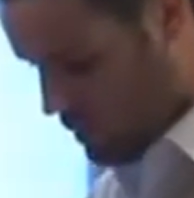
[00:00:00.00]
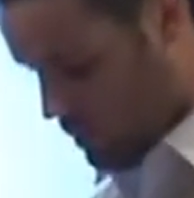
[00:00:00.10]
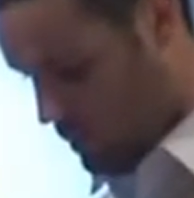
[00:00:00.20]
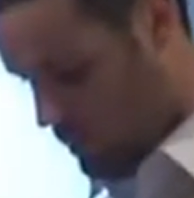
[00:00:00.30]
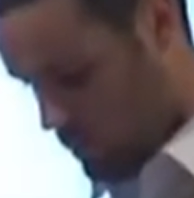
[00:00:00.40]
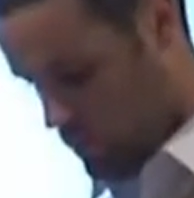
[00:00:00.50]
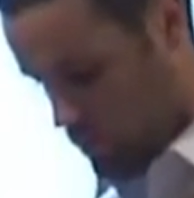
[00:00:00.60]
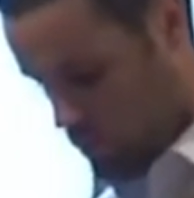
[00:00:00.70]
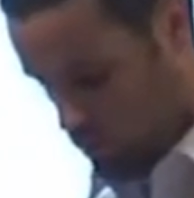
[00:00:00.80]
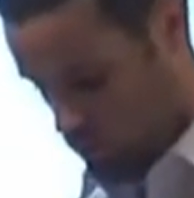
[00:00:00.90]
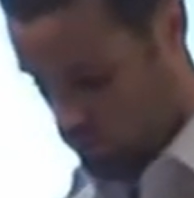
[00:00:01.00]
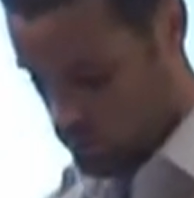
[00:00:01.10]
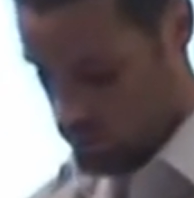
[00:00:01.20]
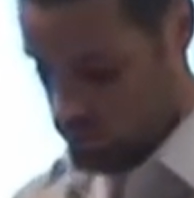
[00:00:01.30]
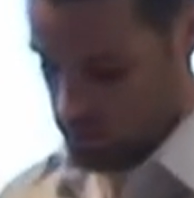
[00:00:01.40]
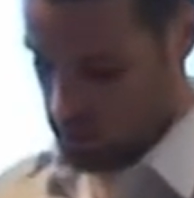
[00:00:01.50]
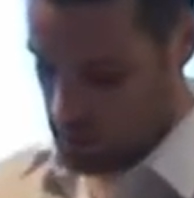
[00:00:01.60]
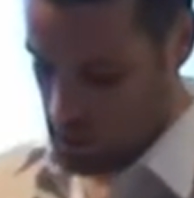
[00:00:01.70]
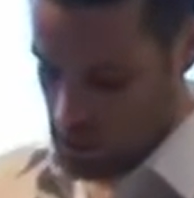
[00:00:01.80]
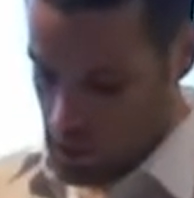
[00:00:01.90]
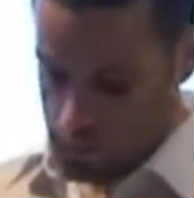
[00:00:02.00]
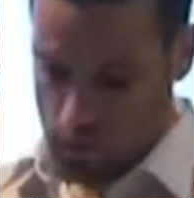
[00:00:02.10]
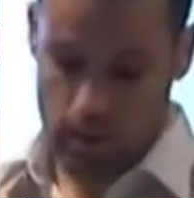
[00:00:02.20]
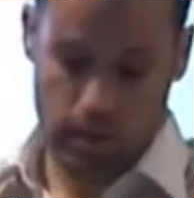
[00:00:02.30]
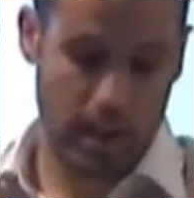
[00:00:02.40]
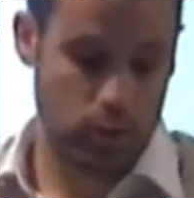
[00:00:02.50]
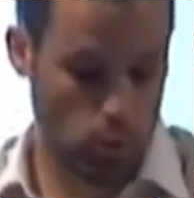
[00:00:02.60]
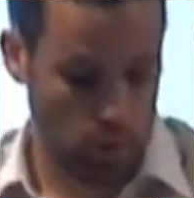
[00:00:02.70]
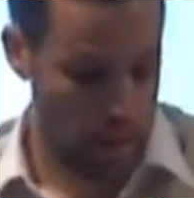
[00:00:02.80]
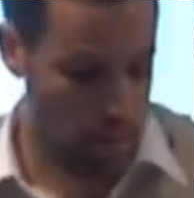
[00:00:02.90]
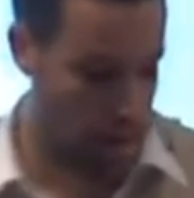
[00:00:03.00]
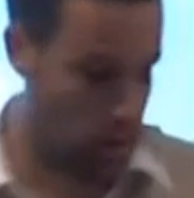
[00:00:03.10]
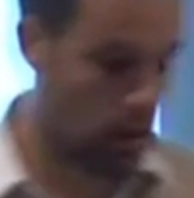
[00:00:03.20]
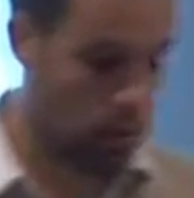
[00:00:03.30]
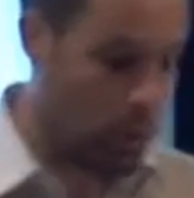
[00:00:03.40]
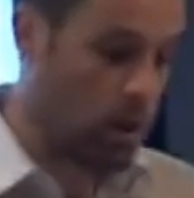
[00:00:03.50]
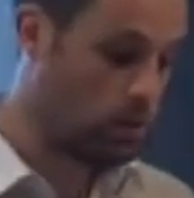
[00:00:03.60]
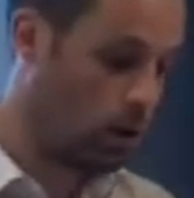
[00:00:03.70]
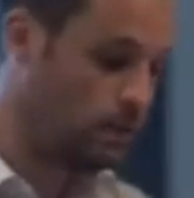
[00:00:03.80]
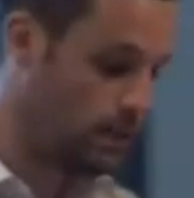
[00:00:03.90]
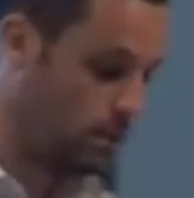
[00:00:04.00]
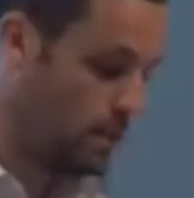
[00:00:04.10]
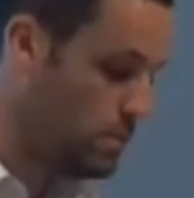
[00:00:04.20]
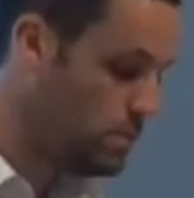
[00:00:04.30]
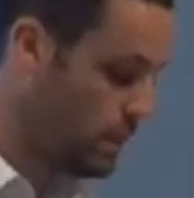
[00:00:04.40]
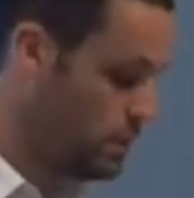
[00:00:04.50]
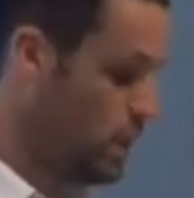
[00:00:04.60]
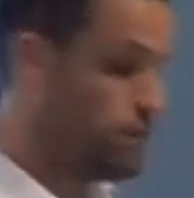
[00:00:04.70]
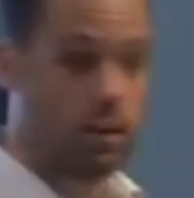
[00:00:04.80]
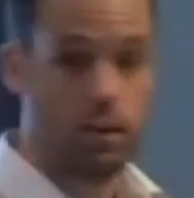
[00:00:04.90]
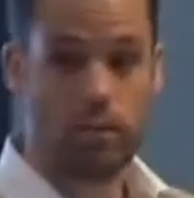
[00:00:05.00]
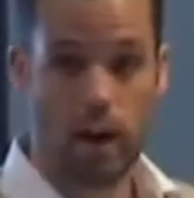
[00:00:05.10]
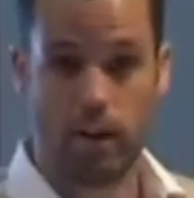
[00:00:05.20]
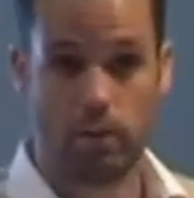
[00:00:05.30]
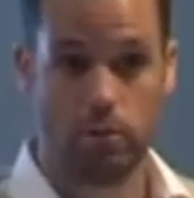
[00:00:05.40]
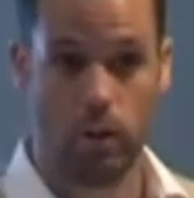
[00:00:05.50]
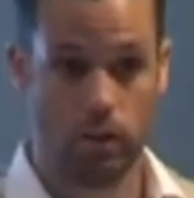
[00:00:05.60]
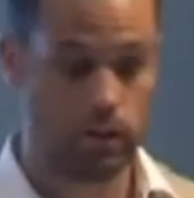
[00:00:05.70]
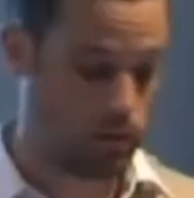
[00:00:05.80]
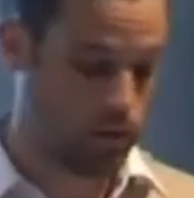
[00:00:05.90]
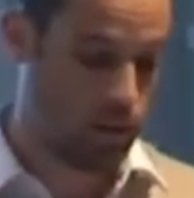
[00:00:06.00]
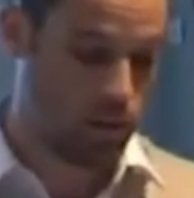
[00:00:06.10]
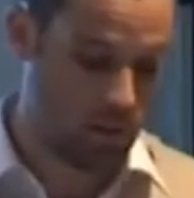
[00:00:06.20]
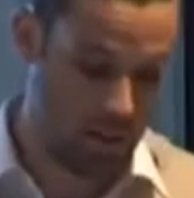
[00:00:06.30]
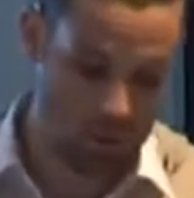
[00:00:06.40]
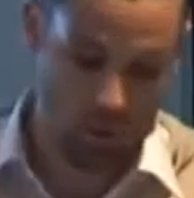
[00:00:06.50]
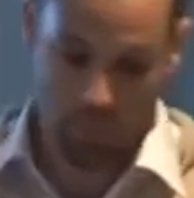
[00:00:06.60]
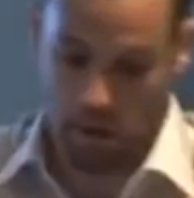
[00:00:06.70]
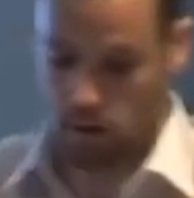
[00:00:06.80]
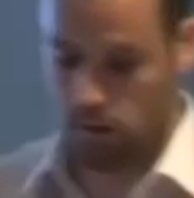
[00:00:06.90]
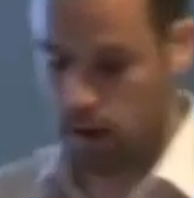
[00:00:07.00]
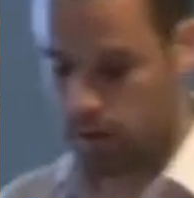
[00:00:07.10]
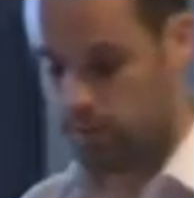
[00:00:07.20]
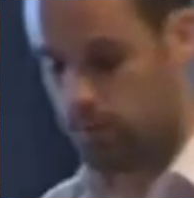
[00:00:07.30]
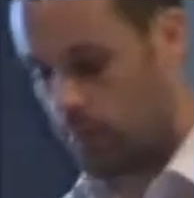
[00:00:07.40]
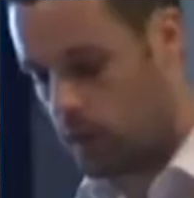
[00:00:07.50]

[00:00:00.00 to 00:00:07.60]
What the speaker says: Where is it? Yeah. So the actual headline, 21-year-old sells MCG for under $500. The intro paragraph.